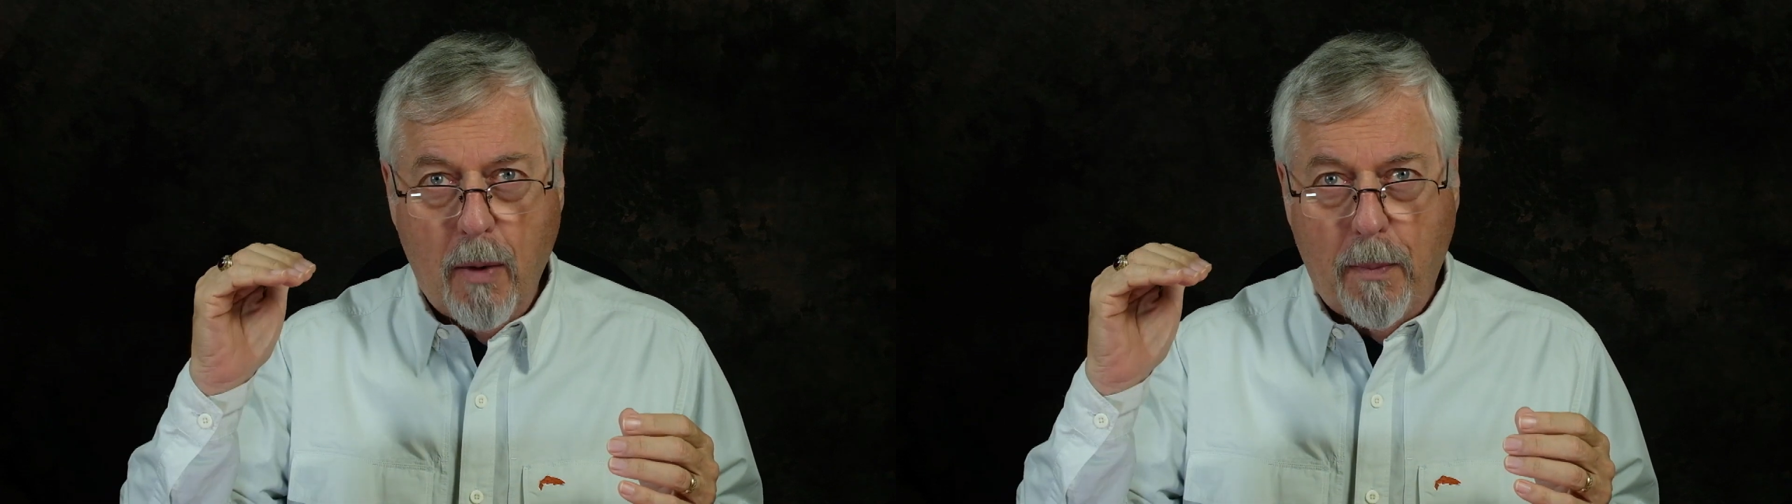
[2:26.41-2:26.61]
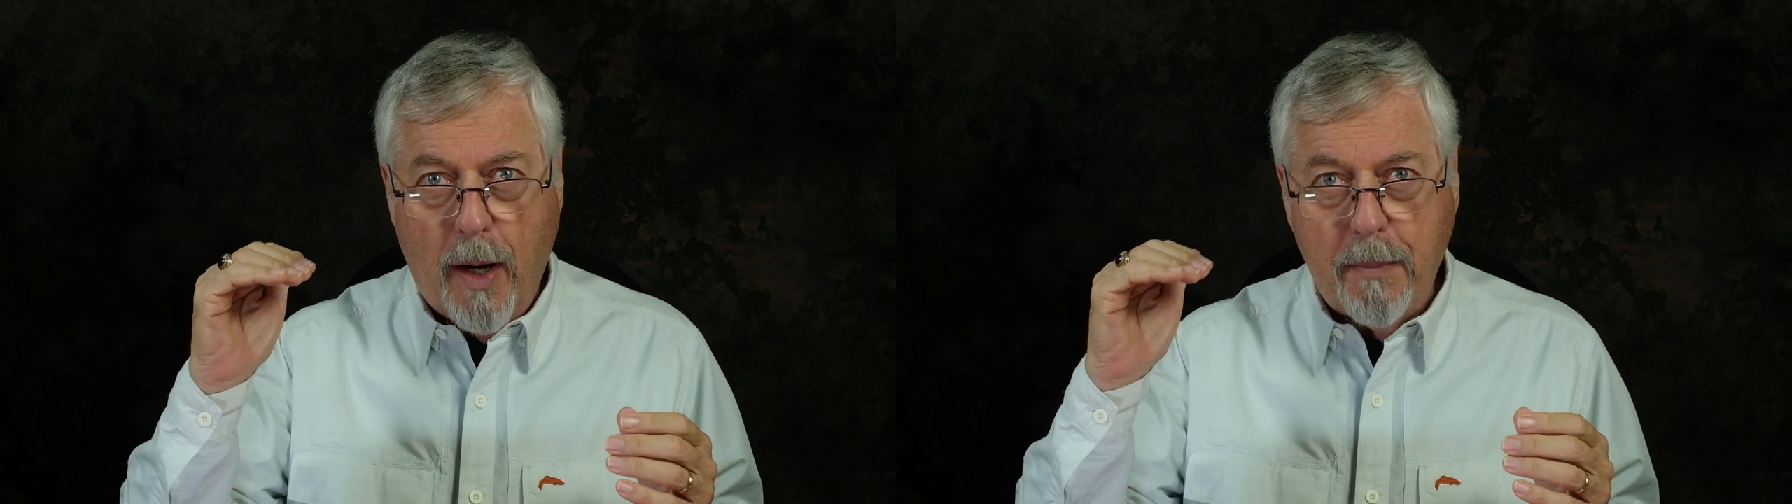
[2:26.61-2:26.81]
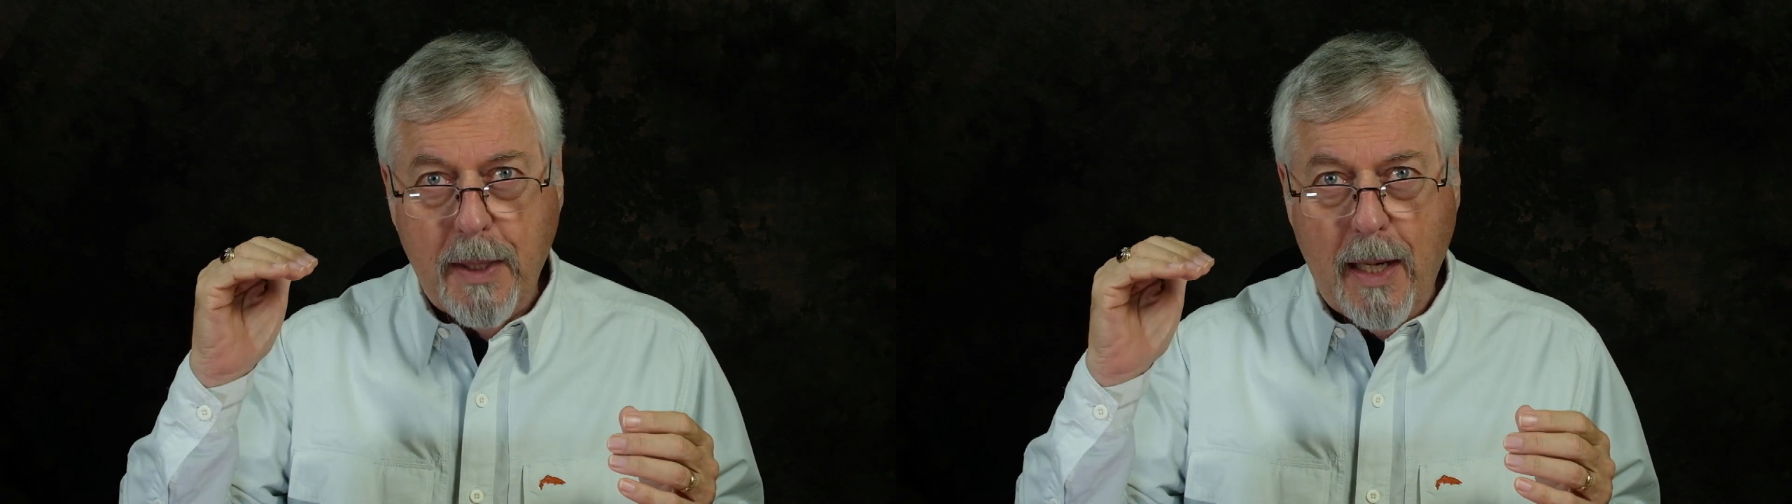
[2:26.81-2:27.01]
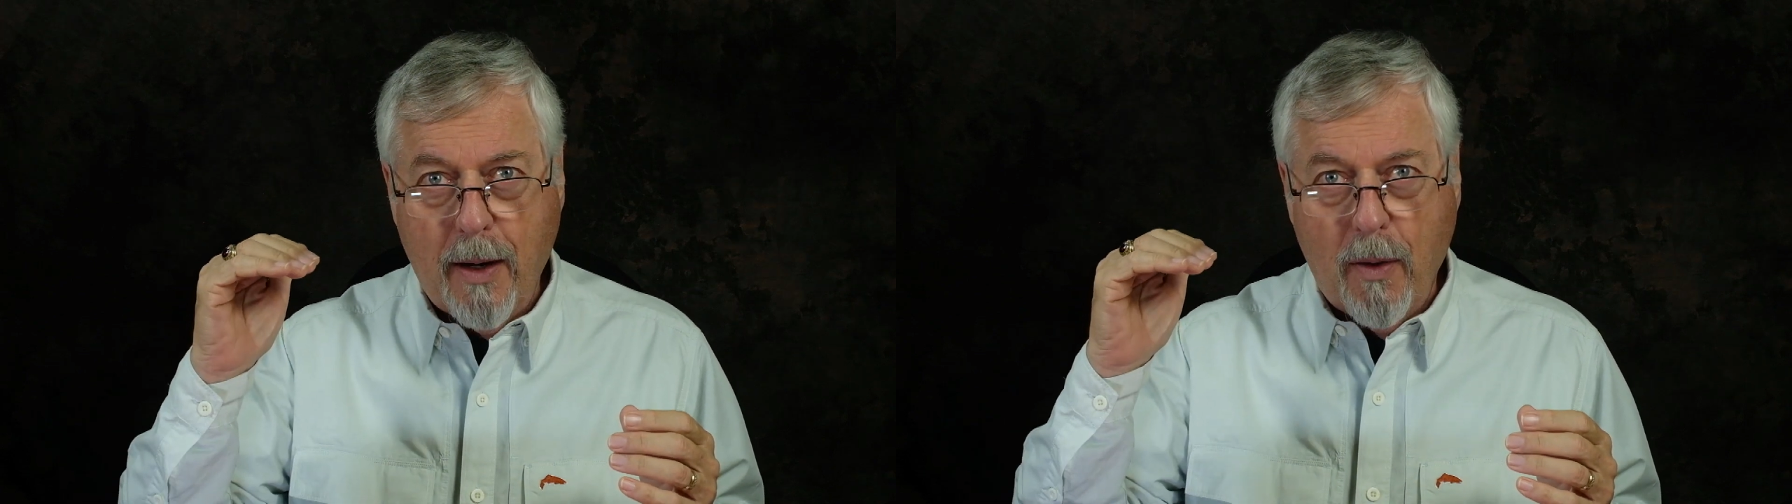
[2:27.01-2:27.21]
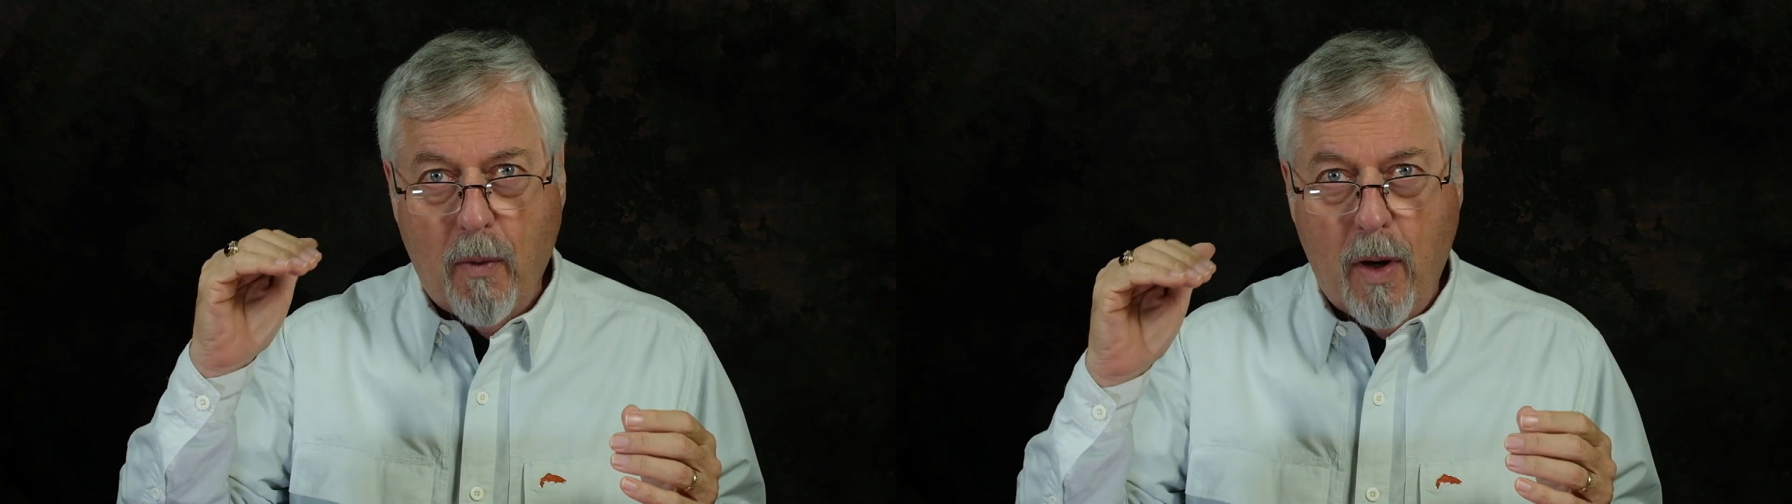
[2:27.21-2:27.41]
popped out
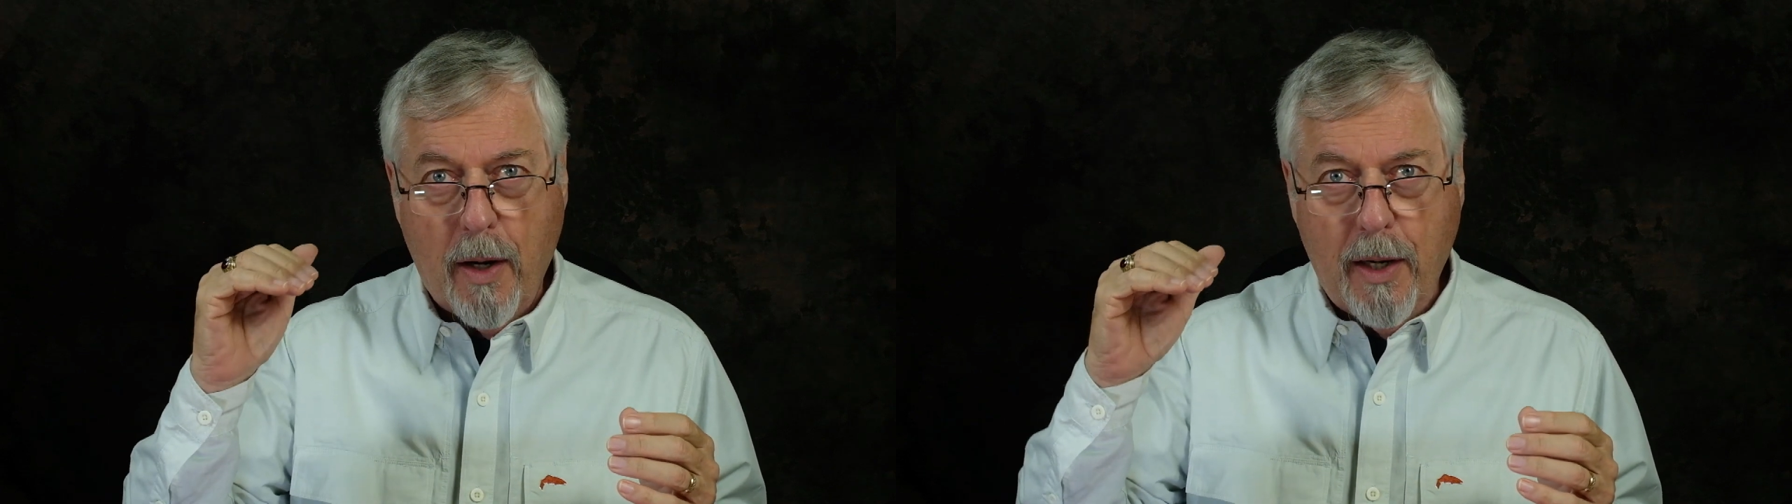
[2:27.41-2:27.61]
of the water,